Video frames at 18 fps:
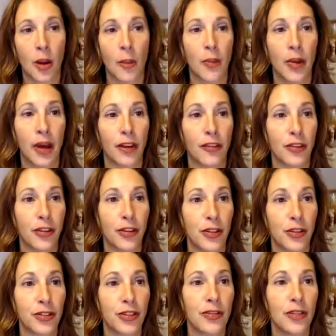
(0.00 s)
But for
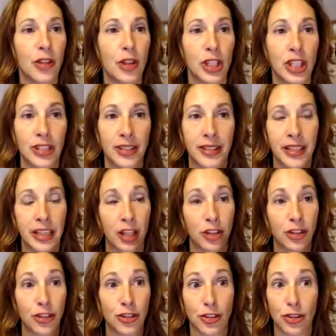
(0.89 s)
those of you listening,
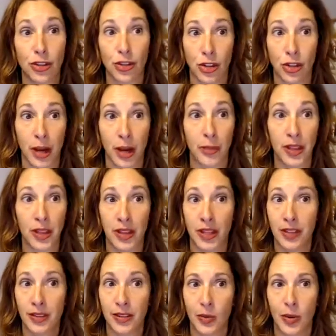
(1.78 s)
I'll just describe it
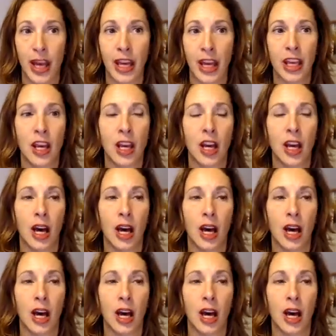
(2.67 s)
this way.